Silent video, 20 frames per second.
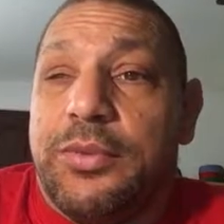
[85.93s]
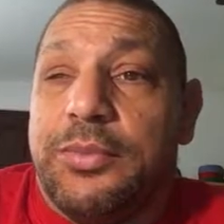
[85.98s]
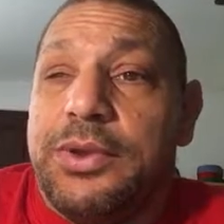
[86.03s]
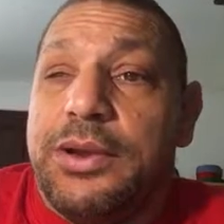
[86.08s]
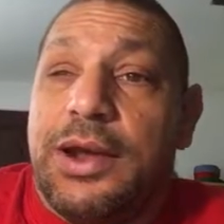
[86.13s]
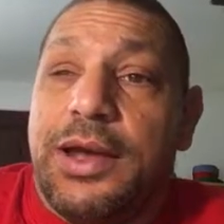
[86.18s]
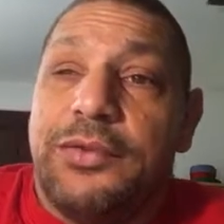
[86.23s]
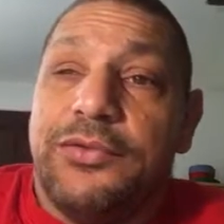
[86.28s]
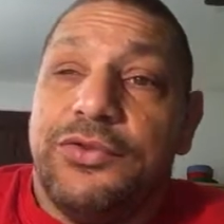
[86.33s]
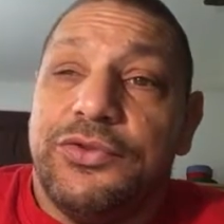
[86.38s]
I
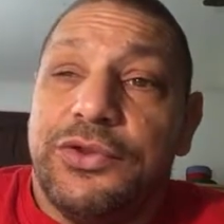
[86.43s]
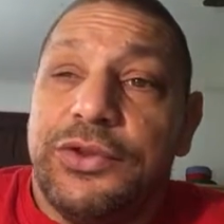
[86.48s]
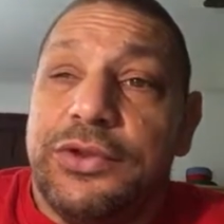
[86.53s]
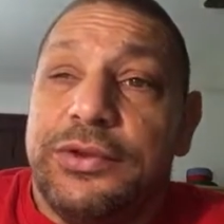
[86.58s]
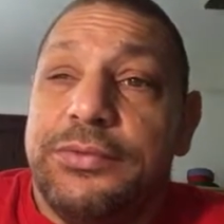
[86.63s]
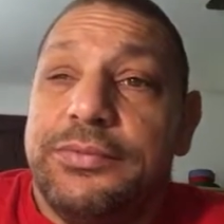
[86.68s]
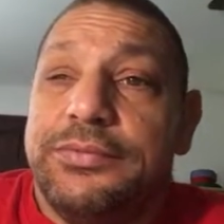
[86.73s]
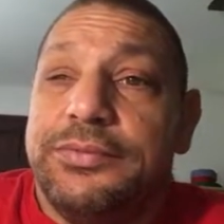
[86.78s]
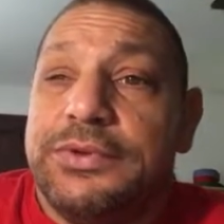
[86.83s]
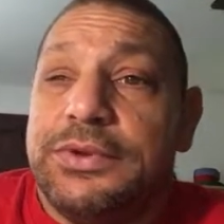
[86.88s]
mean,
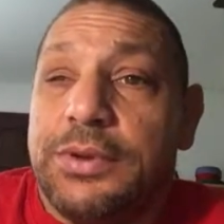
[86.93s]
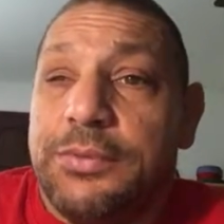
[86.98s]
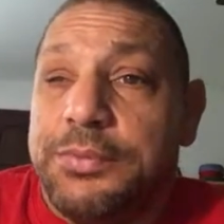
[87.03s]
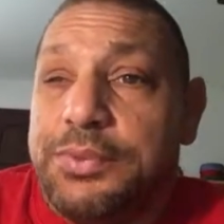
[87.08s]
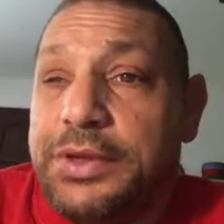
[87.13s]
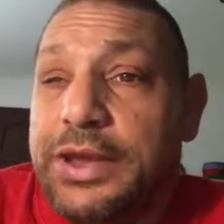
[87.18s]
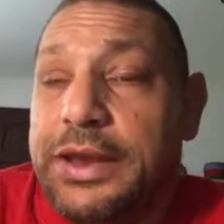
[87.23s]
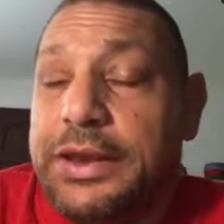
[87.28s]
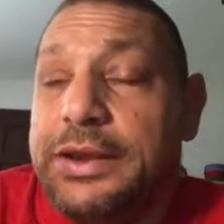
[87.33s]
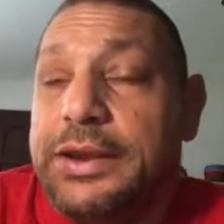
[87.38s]
obviously,
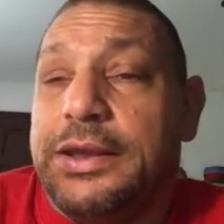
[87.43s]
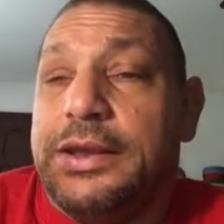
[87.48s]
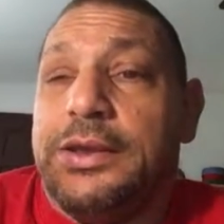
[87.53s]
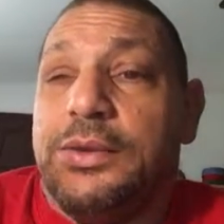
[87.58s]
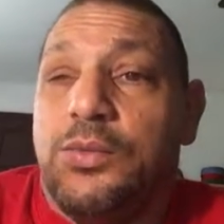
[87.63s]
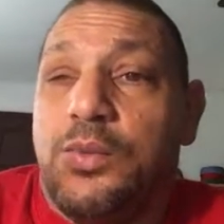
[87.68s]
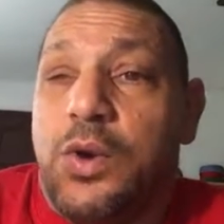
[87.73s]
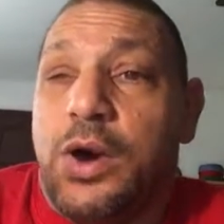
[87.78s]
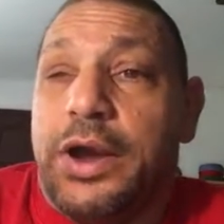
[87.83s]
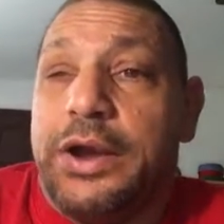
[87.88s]
complaining
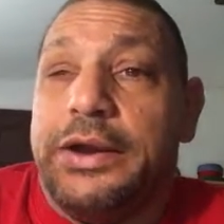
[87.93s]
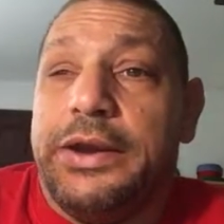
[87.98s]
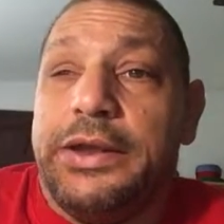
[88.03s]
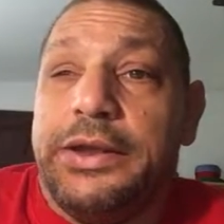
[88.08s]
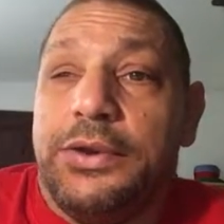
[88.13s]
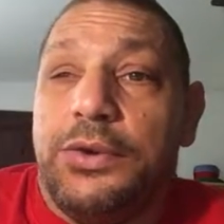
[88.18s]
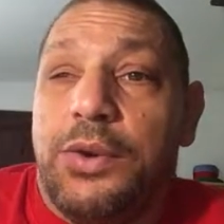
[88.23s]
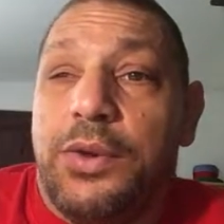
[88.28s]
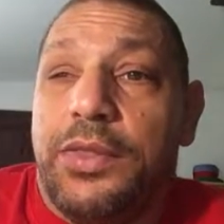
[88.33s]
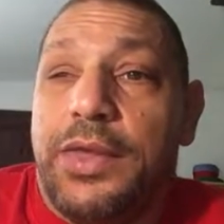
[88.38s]
and
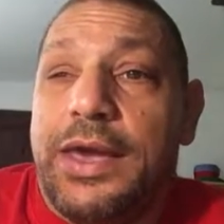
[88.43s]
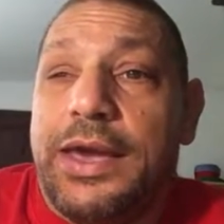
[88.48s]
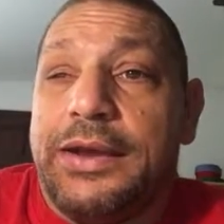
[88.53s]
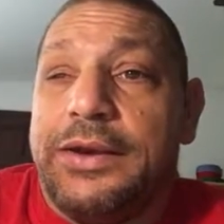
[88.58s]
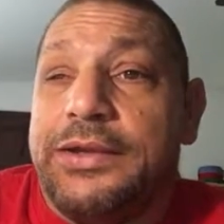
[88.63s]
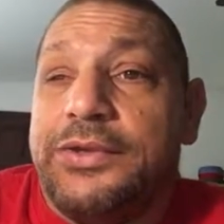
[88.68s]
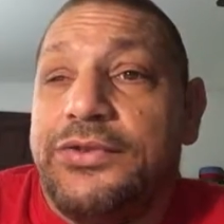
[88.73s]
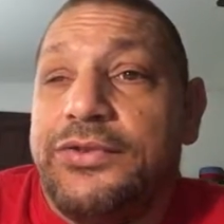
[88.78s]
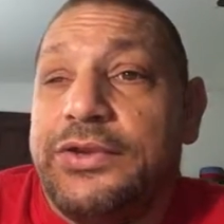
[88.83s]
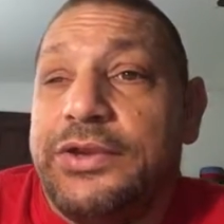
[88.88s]
whining and all
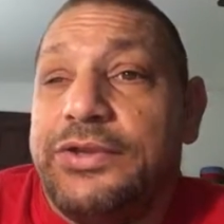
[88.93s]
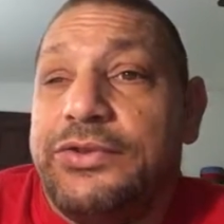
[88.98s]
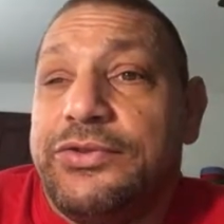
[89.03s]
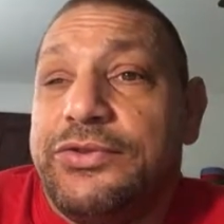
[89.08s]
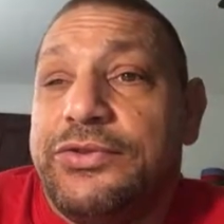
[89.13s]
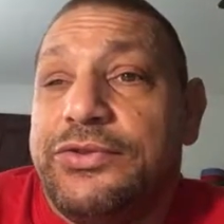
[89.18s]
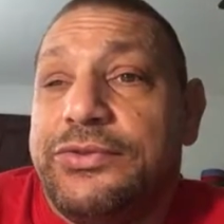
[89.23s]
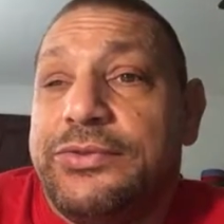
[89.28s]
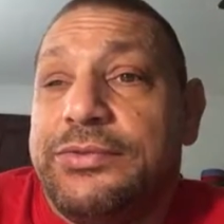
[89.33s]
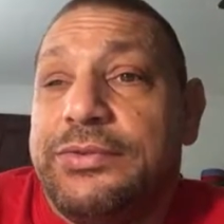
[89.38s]
that,
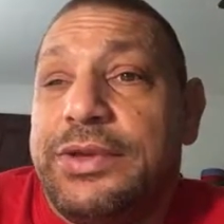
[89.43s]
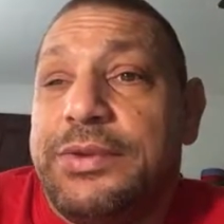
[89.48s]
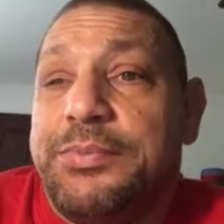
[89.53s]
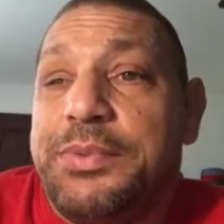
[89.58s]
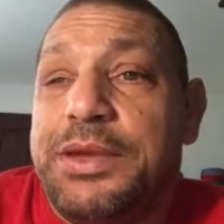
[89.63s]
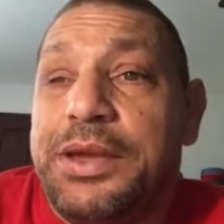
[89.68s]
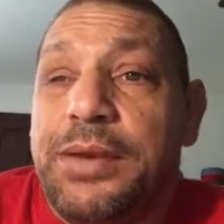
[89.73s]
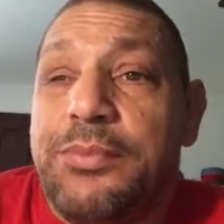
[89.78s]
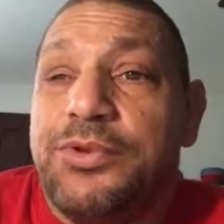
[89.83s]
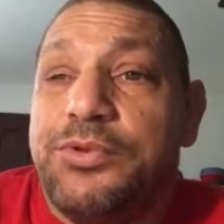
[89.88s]
it
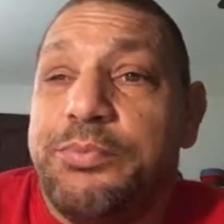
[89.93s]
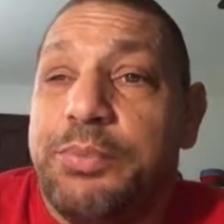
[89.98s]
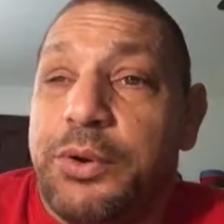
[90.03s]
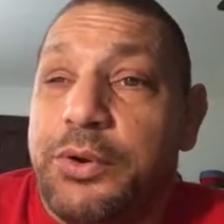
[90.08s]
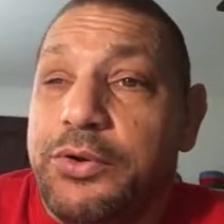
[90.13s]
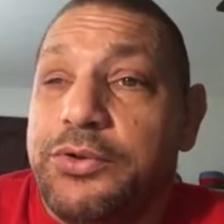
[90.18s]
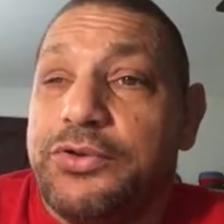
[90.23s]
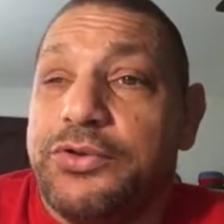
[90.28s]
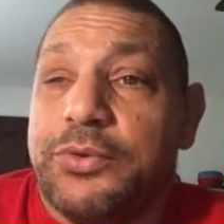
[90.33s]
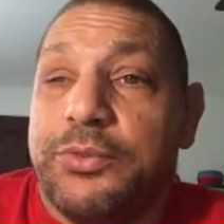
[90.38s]
becomes
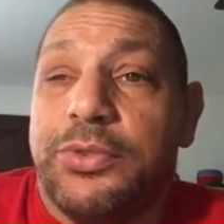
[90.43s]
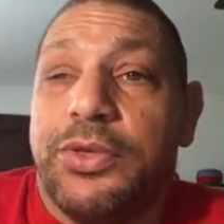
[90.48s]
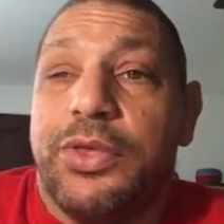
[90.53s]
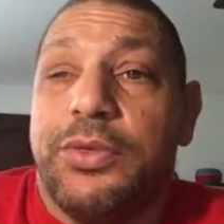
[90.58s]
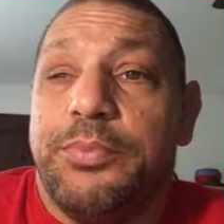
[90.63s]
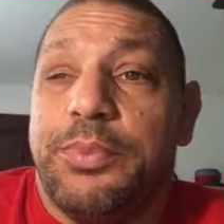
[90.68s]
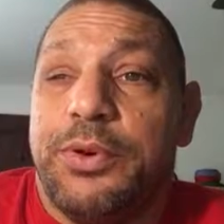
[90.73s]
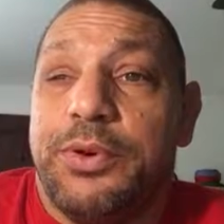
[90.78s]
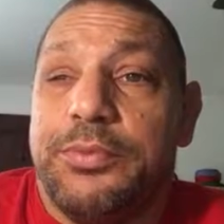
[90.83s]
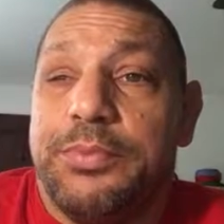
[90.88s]
burdensome to
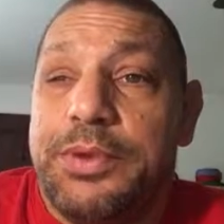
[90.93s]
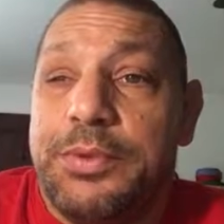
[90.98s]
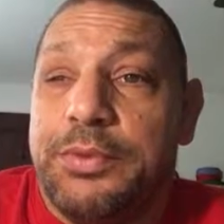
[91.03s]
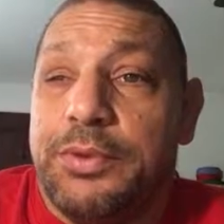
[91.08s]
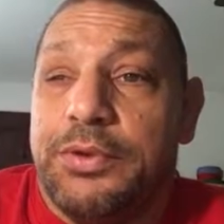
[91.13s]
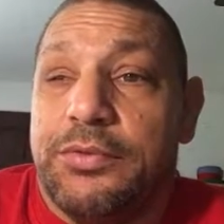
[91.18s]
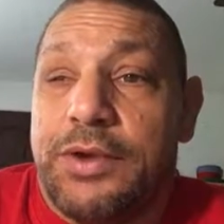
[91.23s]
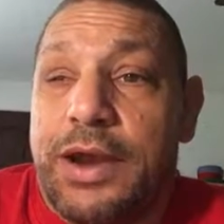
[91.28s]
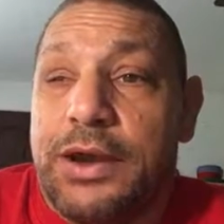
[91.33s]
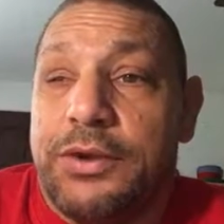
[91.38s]
the
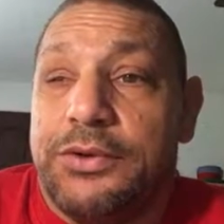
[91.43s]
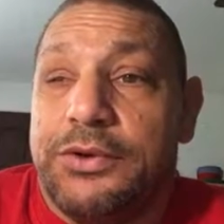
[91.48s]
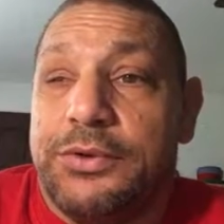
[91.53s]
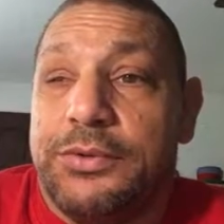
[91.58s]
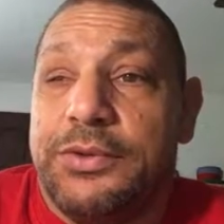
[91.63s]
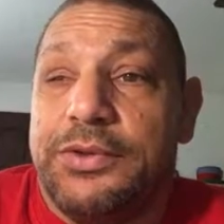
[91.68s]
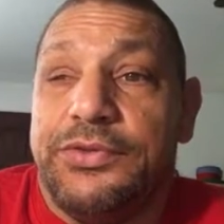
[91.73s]
people around you.